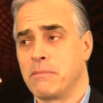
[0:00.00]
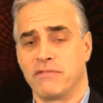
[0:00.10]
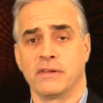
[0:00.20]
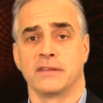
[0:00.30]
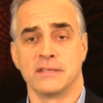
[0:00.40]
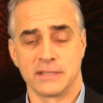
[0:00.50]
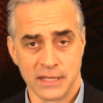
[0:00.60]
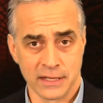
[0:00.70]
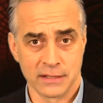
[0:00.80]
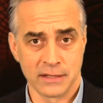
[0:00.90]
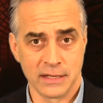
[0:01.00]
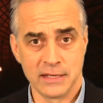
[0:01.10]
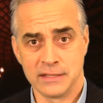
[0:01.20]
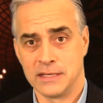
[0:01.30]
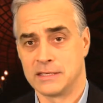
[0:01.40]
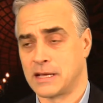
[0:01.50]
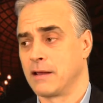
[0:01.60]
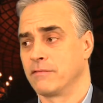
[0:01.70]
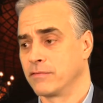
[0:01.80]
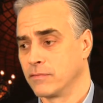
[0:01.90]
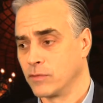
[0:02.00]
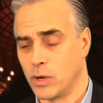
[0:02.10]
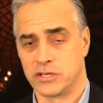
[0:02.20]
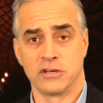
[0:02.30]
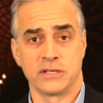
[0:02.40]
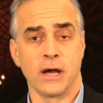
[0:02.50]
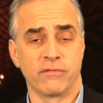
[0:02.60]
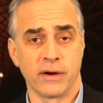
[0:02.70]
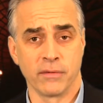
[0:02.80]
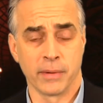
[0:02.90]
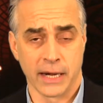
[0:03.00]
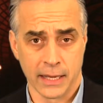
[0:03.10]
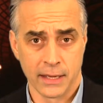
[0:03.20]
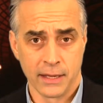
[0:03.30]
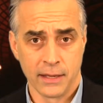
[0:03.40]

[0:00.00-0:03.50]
be filling these kind of questionnaires out for everybody.